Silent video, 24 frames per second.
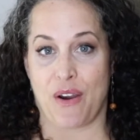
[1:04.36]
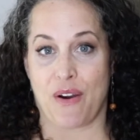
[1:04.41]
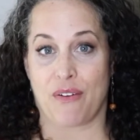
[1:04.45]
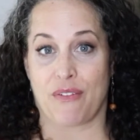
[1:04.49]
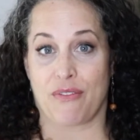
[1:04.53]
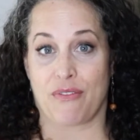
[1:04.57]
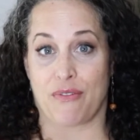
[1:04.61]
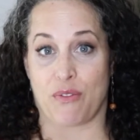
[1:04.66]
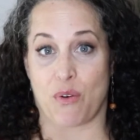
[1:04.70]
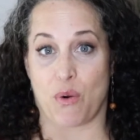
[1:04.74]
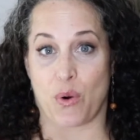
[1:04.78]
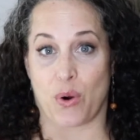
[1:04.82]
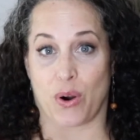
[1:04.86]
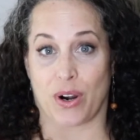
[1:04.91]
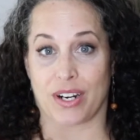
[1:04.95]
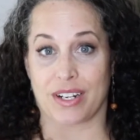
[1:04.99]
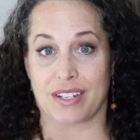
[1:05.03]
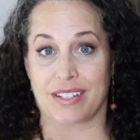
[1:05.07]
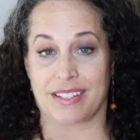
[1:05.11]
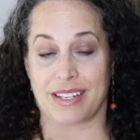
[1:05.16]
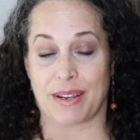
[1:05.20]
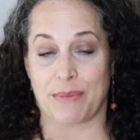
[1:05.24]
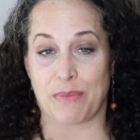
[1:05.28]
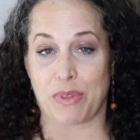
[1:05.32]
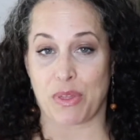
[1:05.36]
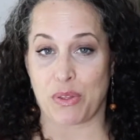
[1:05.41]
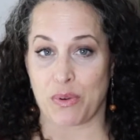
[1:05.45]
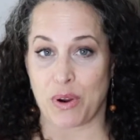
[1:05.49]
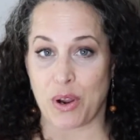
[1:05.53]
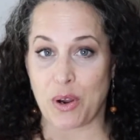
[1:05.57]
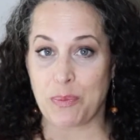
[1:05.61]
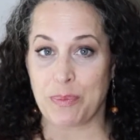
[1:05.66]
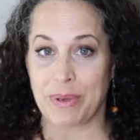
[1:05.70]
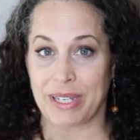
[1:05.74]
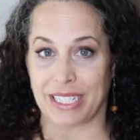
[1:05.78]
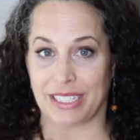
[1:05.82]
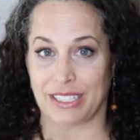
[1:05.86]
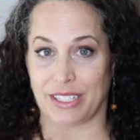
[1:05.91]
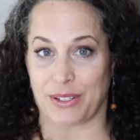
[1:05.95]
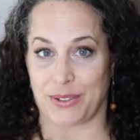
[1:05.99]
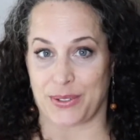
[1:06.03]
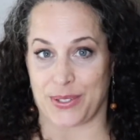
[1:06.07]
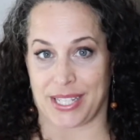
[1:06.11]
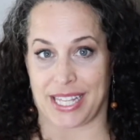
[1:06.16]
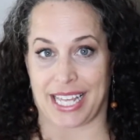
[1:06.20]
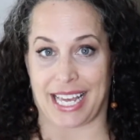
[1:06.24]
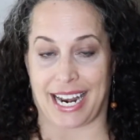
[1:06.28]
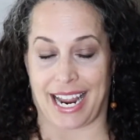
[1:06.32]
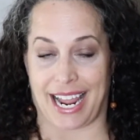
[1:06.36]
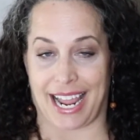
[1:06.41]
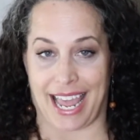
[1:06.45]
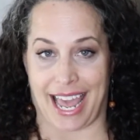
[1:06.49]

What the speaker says: for some throw pillows that I